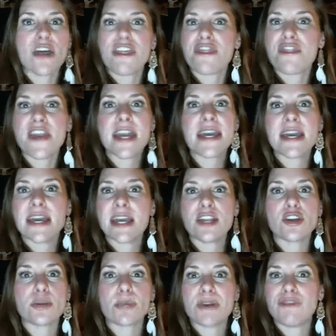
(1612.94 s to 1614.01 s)
Think it in
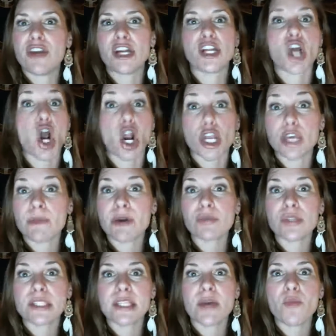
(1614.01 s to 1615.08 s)
your, if you had an argument with
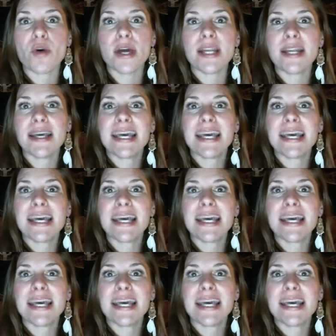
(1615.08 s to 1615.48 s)
someone,